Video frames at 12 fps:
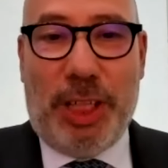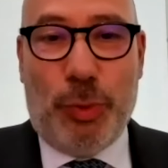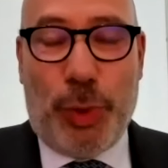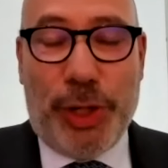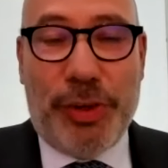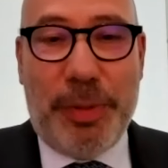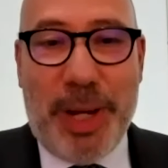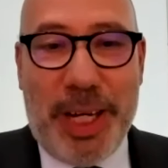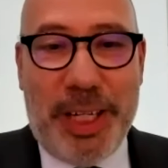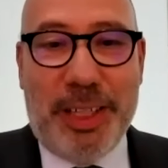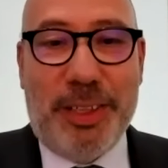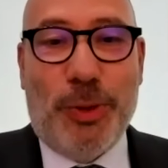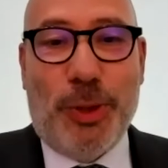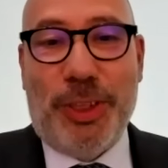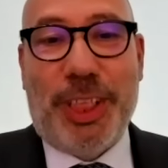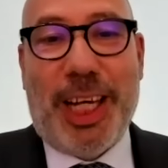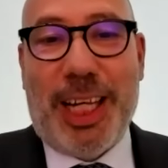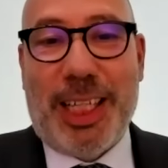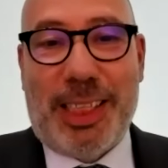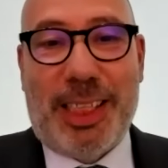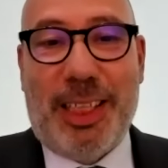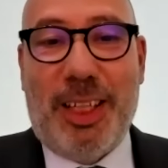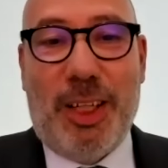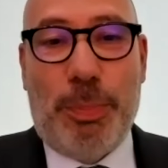and we remain an oil and gas
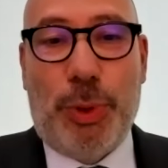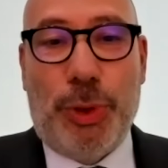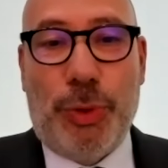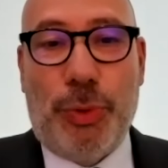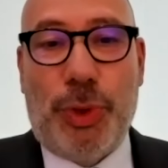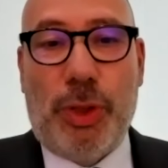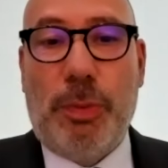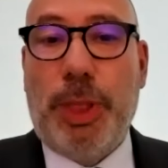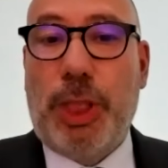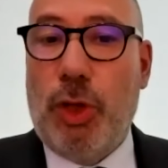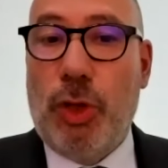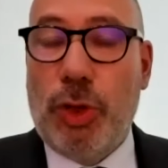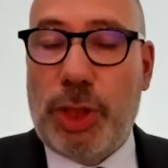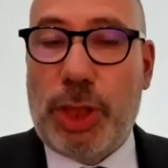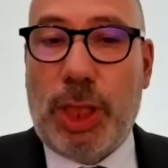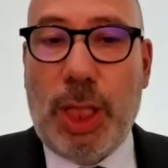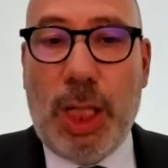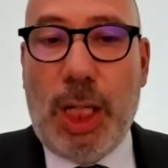producer because